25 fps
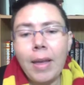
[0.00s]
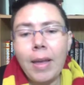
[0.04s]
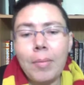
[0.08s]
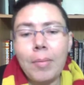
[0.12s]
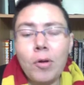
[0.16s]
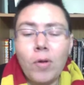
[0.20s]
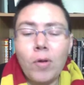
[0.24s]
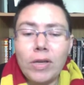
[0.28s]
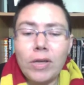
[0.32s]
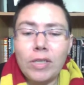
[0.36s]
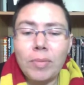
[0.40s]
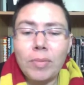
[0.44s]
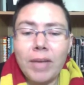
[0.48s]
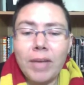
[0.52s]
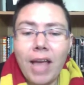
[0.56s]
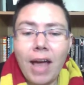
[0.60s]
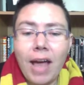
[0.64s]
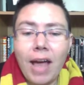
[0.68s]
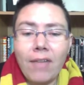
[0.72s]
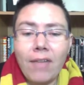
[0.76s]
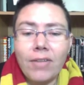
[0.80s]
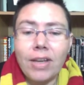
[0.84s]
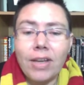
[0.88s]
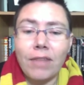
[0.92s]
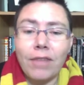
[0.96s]
going to be
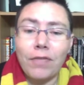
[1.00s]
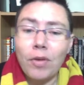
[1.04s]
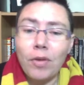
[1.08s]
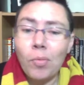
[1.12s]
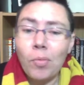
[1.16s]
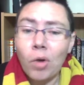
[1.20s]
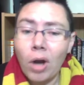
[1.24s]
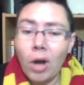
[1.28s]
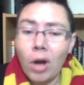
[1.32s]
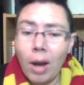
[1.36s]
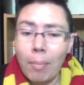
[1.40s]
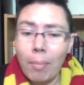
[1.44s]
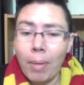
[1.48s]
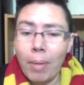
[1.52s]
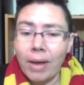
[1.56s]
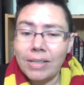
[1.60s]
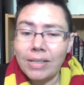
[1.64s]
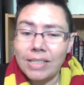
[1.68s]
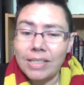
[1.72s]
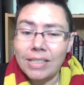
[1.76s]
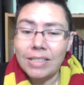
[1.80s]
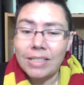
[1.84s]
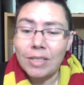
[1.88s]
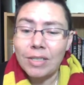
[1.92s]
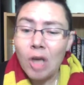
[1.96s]
having a few more
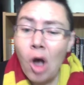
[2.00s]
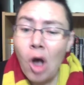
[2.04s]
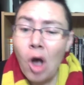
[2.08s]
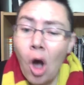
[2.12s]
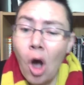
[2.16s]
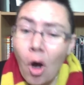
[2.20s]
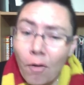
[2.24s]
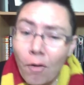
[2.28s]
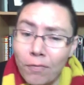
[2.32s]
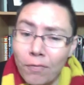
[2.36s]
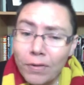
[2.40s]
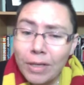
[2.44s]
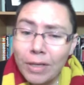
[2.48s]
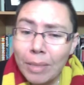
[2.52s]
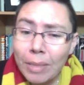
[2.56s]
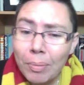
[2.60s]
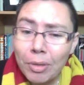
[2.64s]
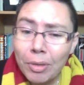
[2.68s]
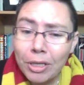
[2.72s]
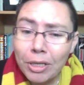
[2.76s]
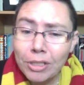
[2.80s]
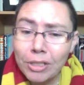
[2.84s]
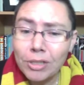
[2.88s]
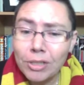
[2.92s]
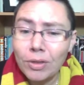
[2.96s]
unboxings hopefully pretty
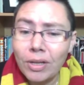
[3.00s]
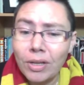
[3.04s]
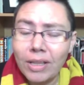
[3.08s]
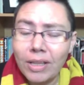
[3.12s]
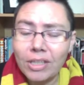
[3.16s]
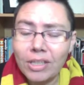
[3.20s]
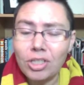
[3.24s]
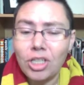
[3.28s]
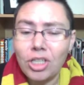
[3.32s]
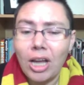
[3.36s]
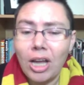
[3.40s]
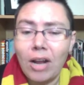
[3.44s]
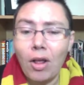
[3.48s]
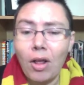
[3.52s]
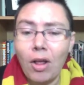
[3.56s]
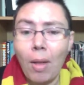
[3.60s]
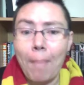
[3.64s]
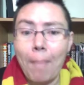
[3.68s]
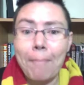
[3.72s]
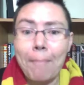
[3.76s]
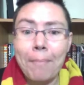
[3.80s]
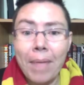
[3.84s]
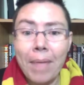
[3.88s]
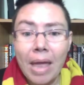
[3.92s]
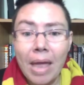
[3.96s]
soon on this channel,
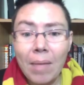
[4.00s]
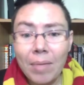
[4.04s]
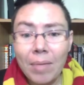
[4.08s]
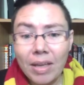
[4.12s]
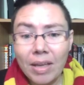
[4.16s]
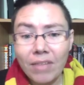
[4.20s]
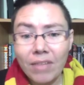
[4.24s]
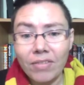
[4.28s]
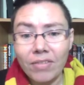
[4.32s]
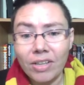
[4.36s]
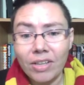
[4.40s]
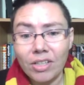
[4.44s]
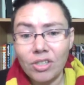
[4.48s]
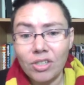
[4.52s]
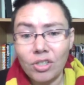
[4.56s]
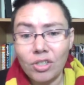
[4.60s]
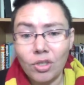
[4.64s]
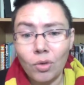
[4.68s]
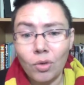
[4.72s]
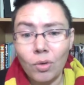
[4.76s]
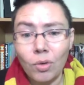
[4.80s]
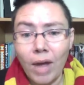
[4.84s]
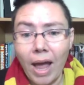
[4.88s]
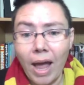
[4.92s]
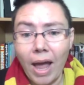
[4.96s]
maybe even as soon
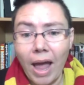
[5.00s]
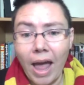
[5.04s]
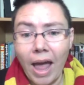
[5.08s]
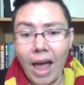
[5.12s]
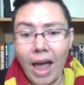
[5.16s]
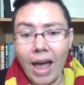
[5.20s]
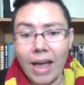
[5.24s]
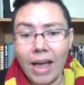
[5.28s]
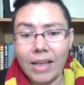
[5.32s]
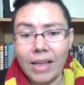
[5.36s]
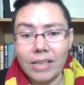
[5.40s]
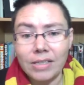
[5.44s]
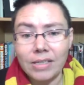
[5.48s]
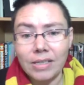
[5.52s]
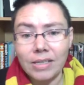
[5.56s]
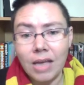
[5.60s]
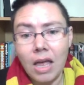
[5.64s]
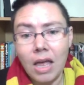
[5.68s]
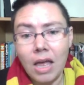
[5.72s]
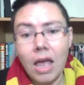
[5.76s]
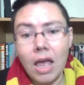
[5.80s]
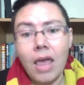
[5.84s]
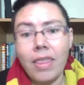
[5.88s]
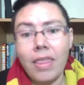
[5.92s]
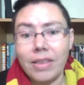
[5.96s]
as
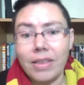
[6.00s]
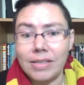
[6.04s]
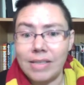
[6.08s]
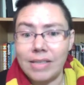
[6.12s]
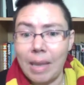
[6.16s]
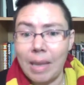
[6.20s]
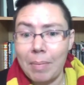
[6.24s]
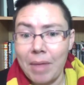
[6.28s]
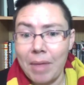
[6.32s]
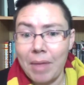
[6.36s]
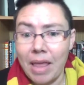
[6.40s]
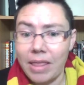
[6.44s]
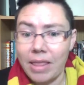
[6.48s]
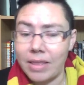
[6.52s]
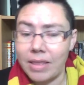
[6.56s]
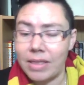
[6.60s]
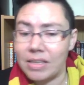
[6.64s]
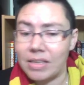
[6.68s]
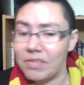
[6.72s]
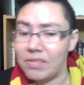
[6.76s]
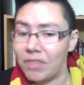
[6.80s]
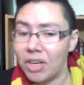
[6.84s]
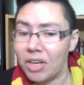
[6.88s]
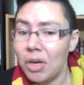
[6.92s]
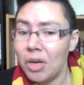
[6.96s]
the same day that this
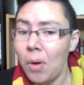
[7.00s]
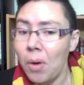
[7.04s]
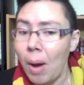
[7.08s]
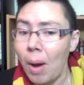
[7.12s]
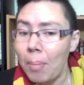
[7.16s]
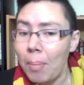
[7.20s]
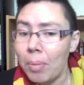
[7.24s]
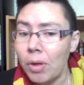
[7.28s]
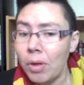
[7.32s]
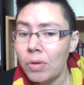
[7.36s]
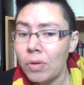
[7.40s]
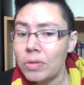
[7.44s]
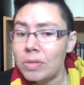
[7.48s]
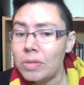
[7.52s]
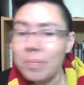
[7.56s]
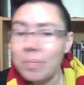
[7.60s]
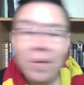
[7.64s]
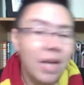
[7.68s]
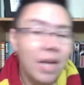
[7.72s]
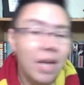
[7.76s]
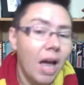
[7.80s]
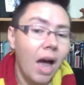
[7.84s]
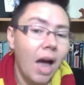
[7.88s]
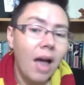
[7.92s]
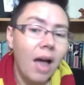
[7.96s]
video uploads
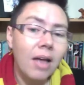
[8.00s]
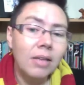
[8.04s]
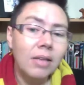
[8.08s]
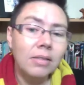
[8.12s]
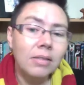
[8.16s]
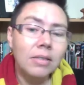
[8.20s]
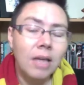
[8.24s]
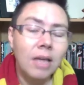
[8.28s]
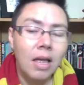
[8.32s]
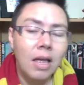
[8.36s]
because